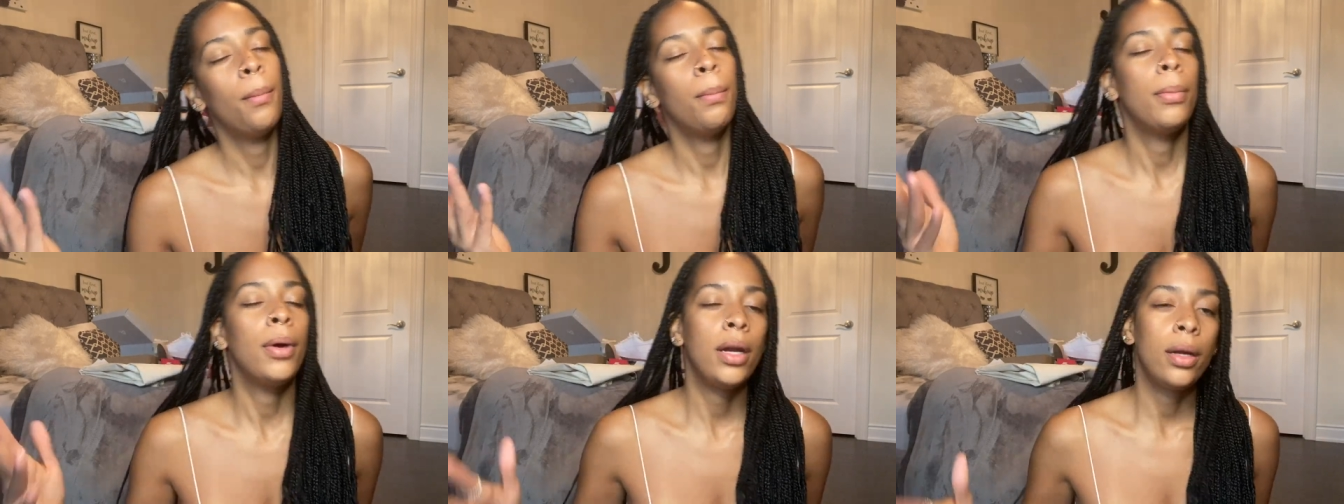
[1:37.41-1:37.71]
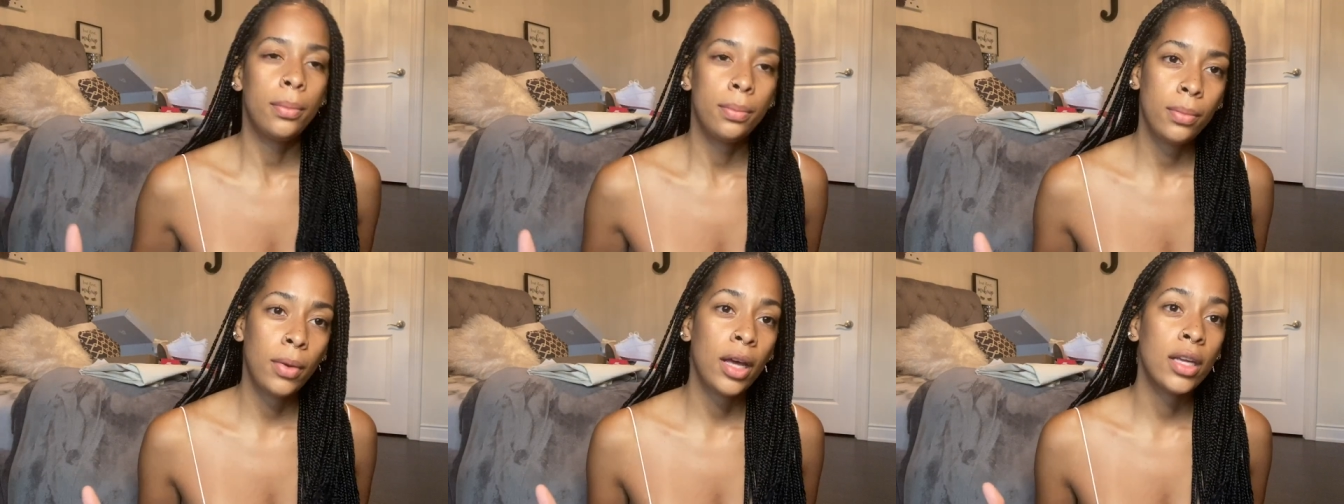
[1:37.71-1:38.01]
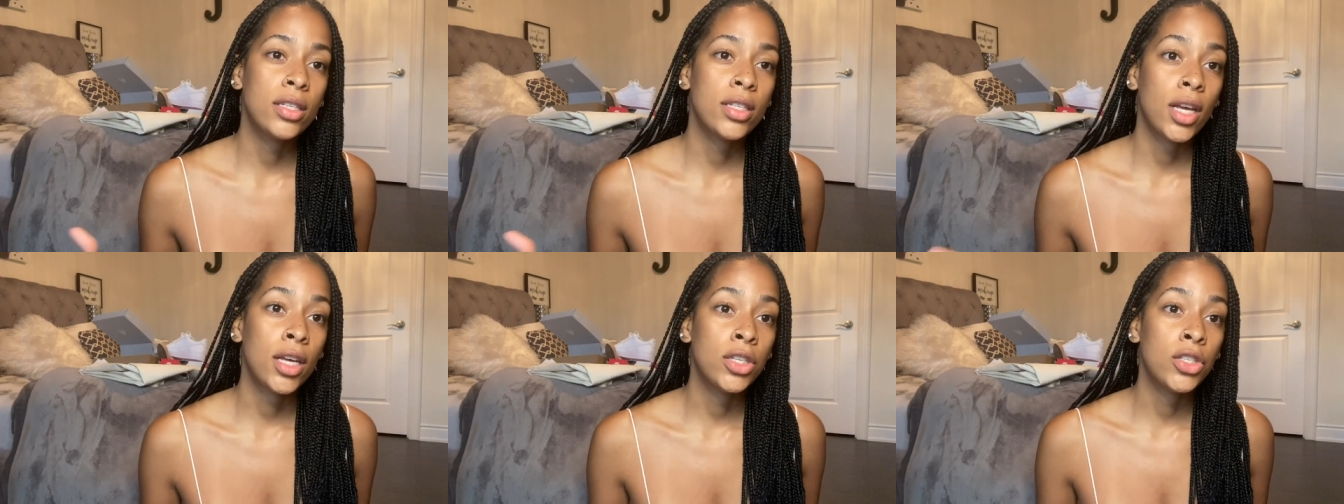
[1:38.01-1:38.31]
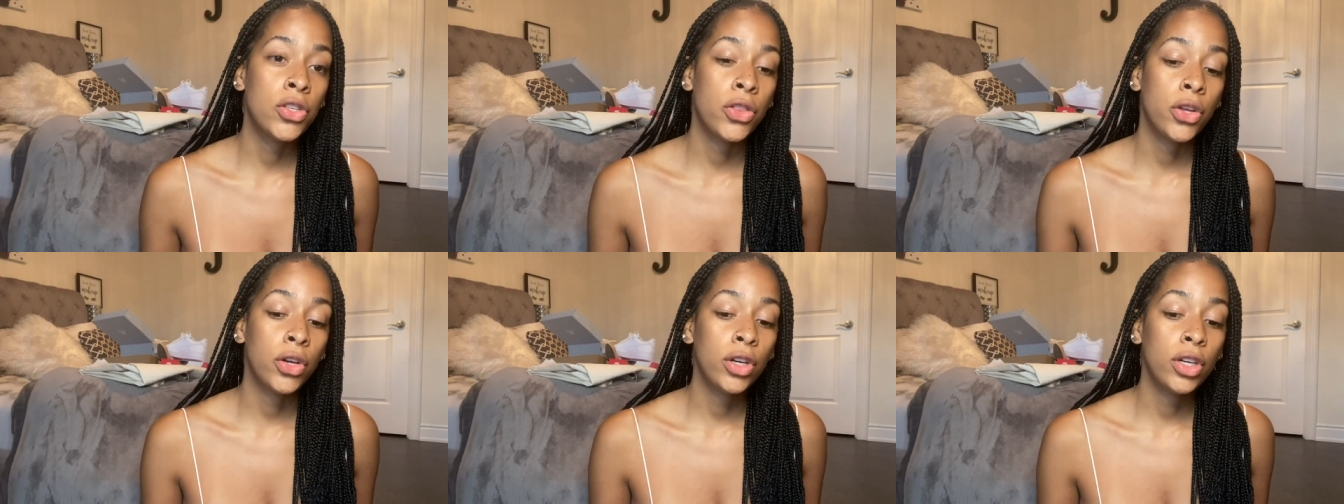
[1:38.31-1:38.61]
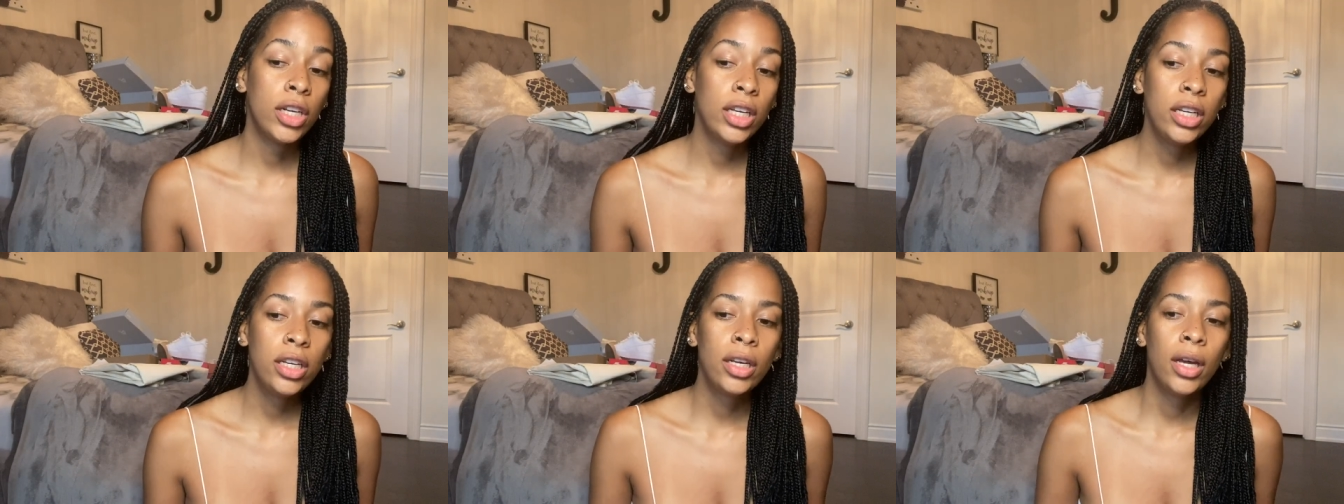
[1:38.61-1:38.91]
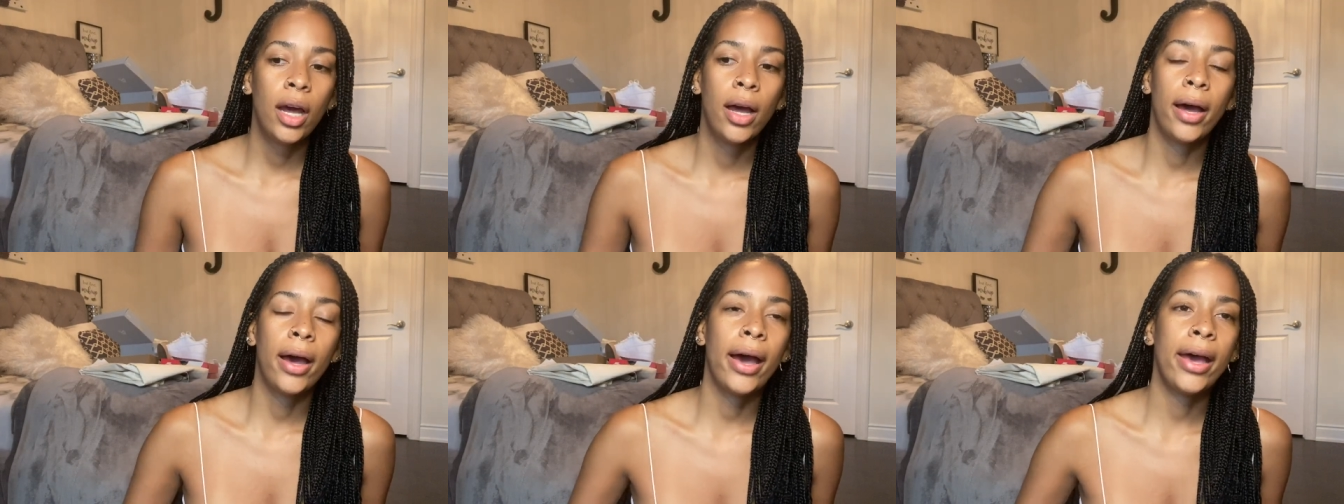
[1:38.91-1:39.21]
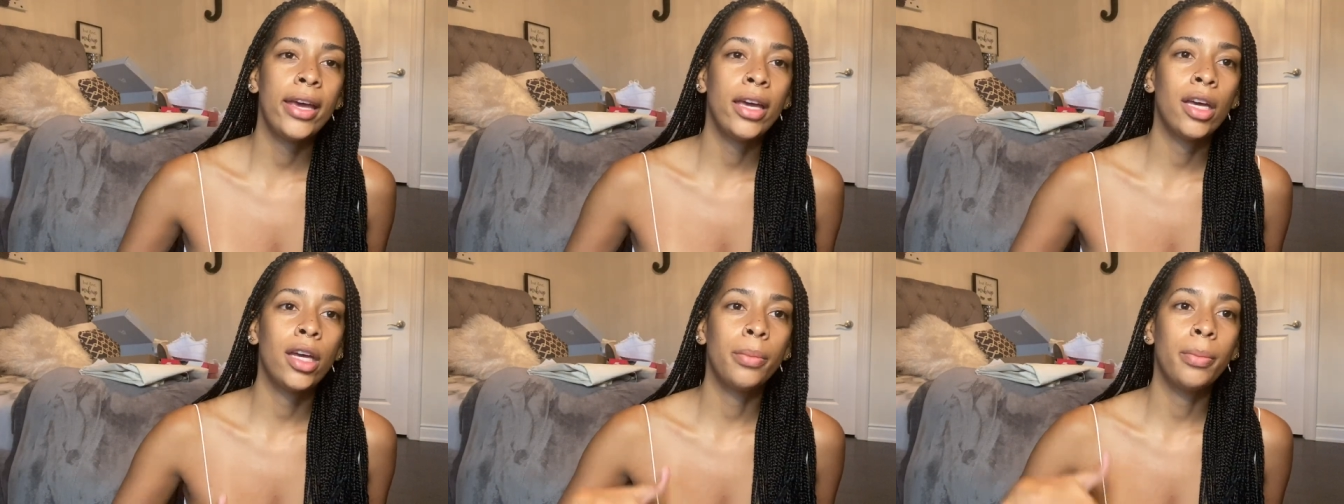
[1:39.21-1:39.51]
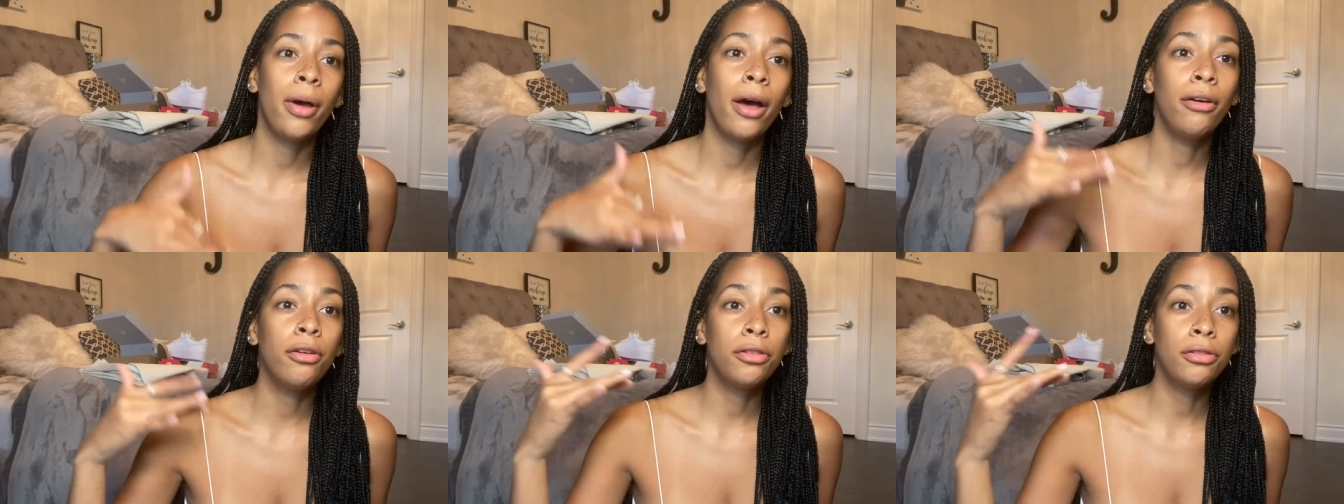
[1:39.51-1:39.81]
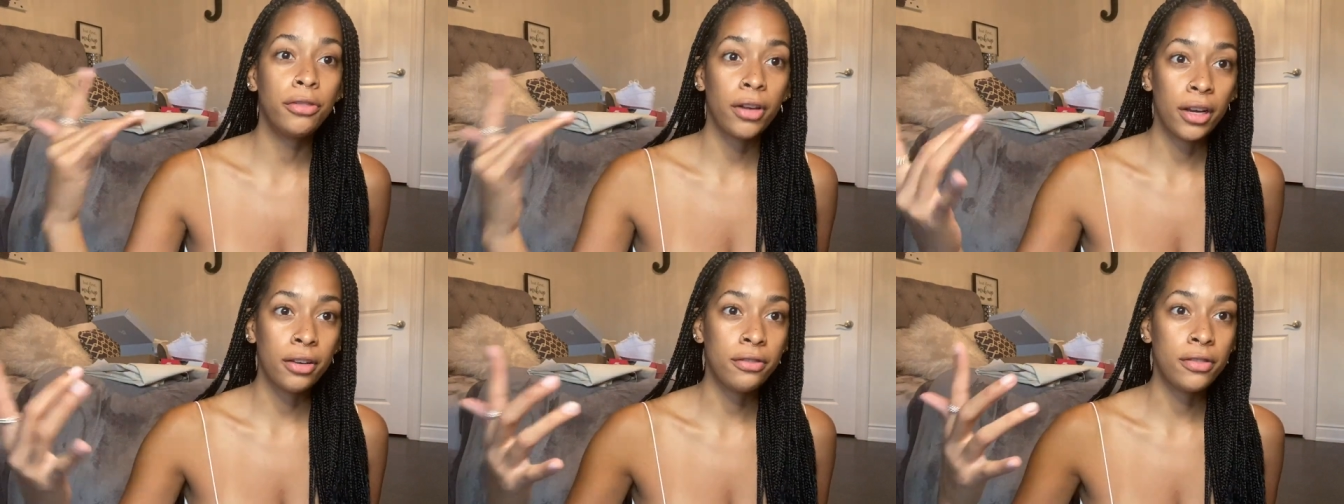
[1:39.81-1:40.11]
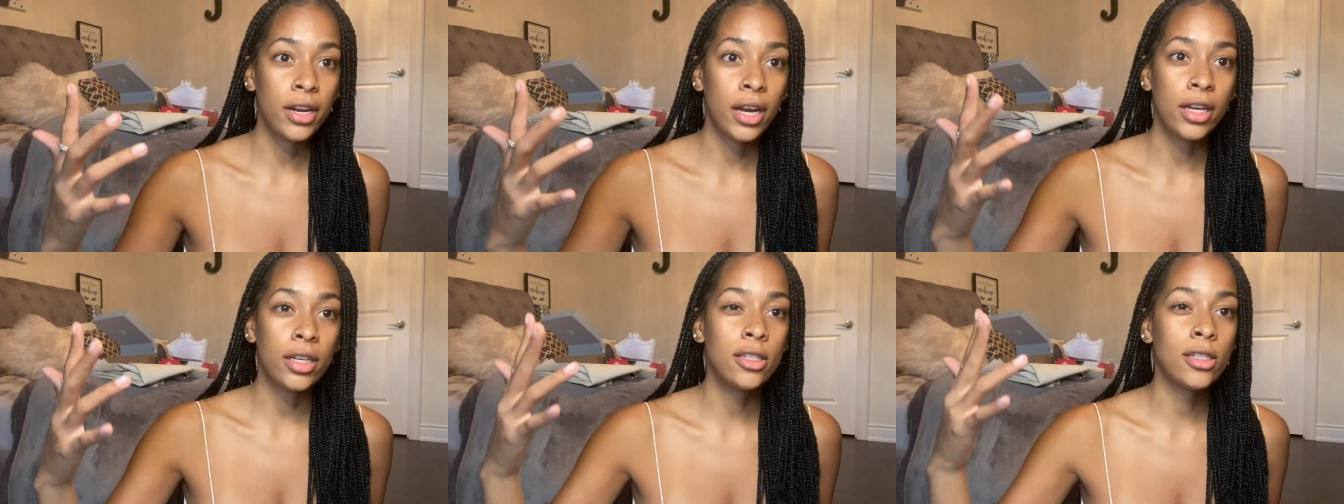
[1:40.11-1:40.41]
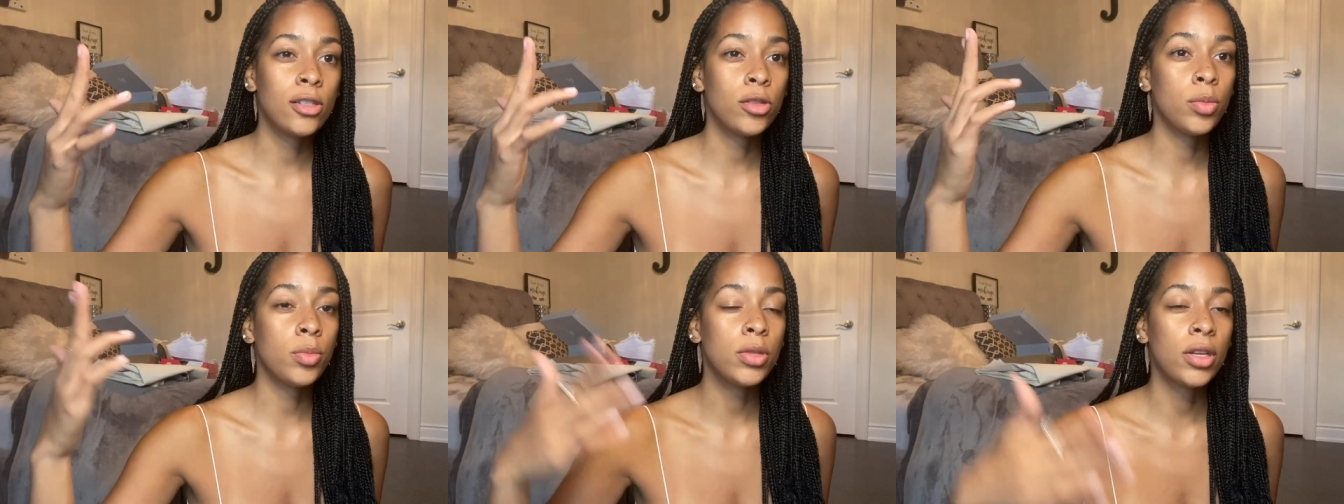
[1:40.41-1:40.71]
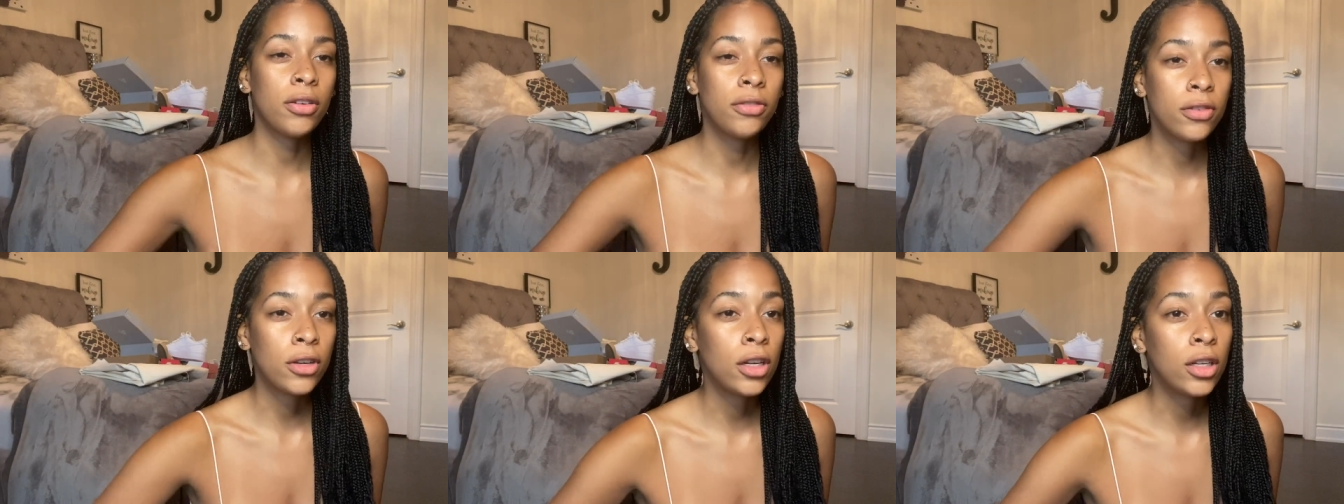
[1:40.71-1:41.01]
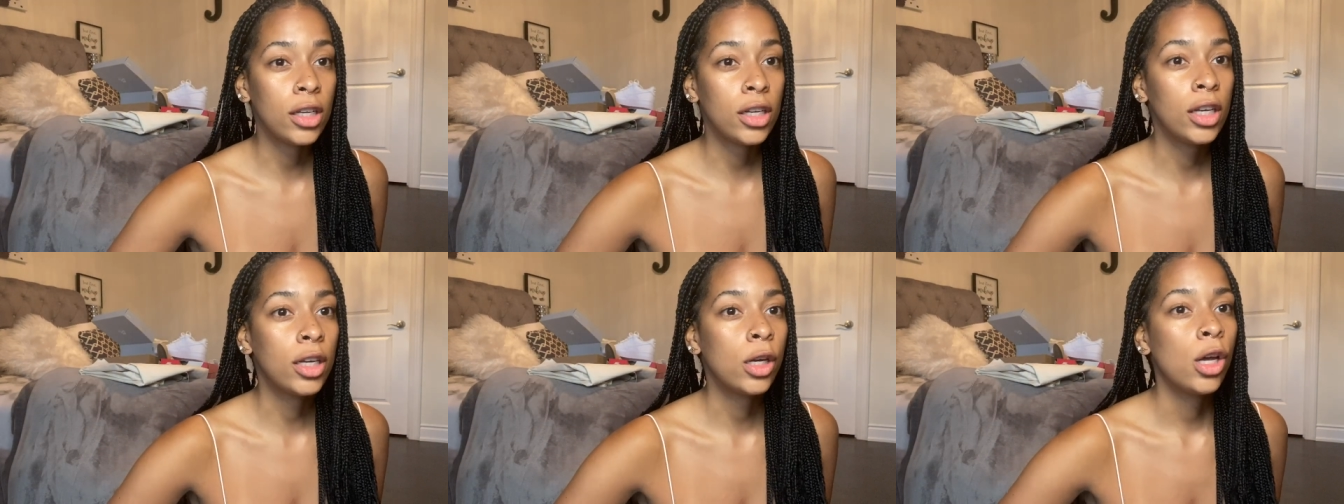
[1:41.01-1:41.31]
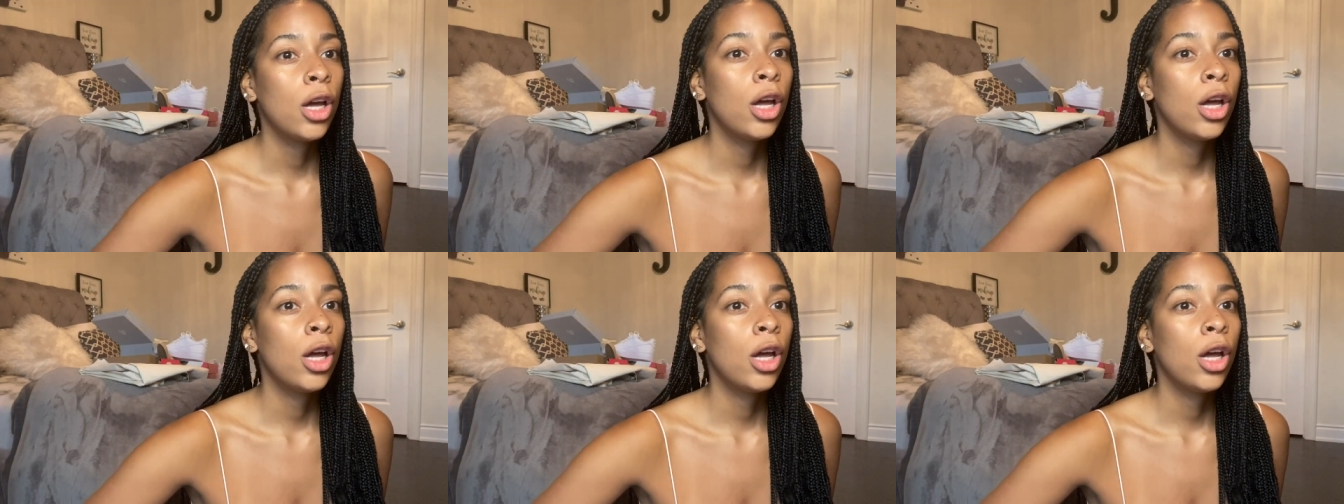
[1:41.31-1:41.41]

But I'm a size 30. I am a 5'9", so I'm definitely